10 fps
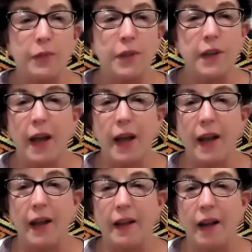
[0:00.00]

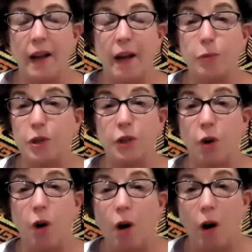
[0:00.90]
today, I'm just in
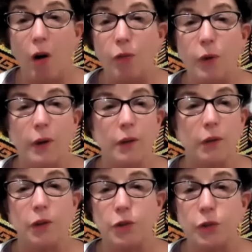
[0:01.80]
awe of what you
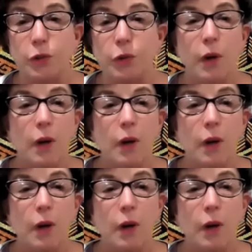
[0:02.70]
can do